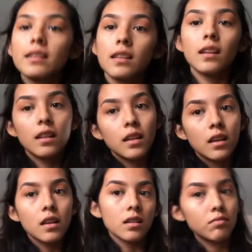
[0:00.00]
it's going to look
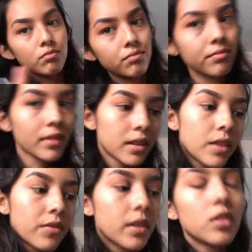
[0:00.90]

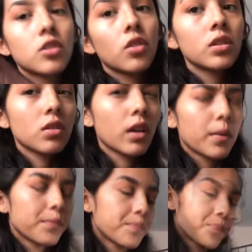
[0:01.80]
different. So.
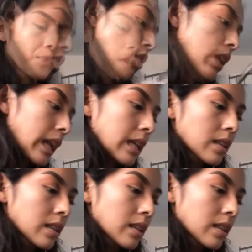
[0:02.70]
So the next